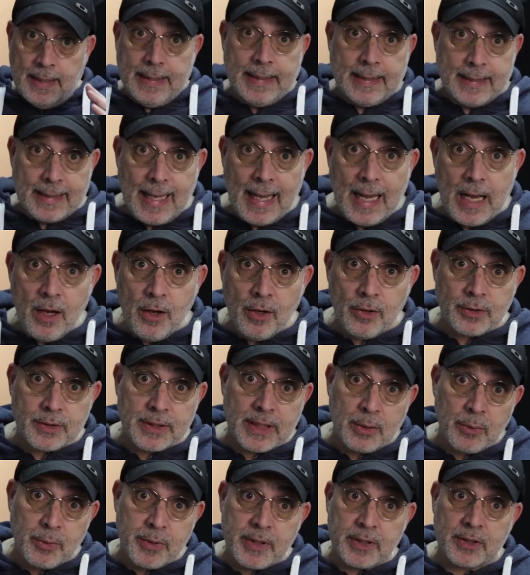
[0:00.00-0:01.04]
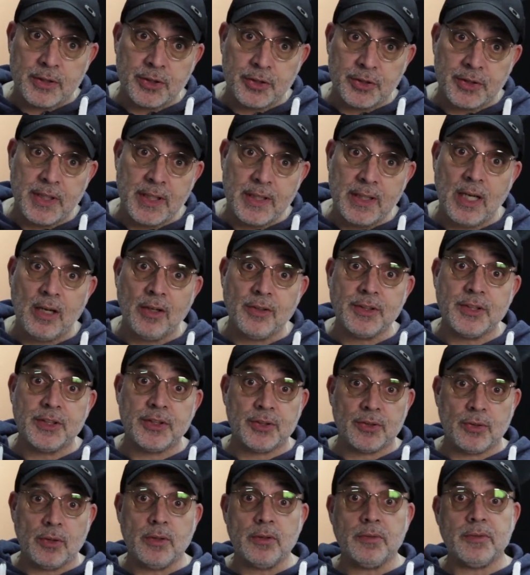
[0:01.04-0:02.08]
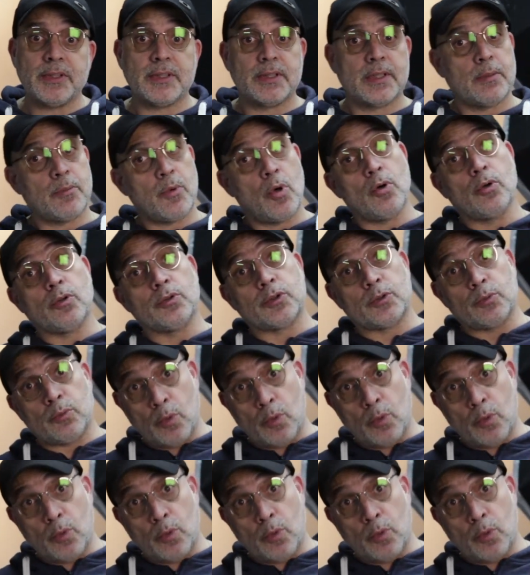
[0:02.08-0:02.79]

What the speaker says: And now that we understand how the story wisdom holes